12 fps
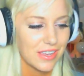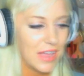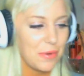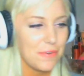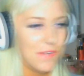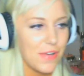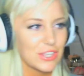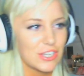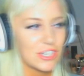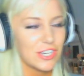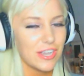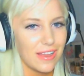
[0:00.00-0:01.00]
I would fuck the
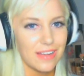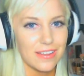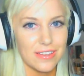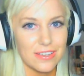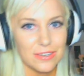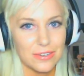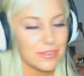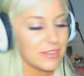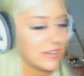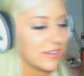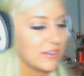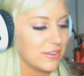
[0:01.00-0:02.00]
shit out of that dude.
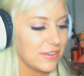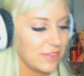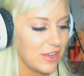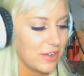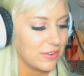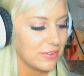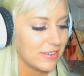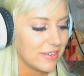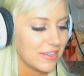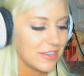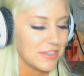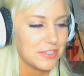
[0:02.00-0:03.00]
You don't even know.
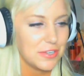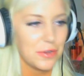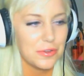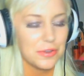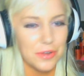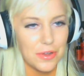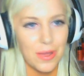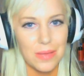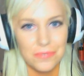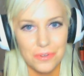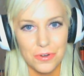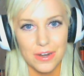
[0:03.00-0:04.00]
So, you know
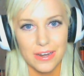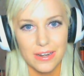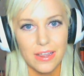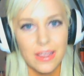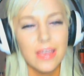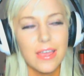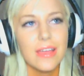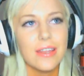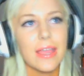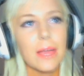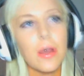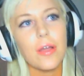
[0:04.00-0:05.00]
I'm for it.
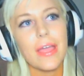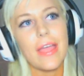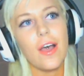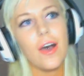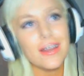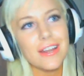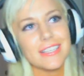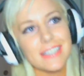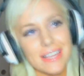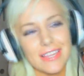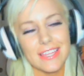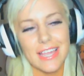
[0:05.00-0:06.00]
Like, okay,
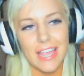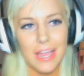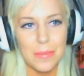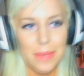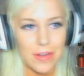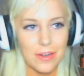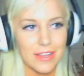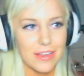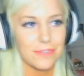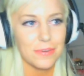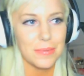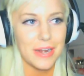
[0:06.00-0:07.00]
honestly, thinking about
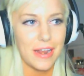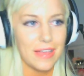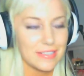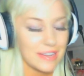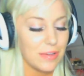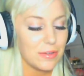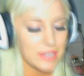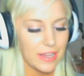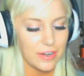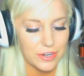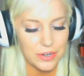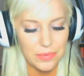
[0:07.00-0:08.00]
it from an, as an
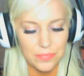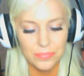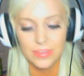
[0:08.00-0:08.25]
outsider,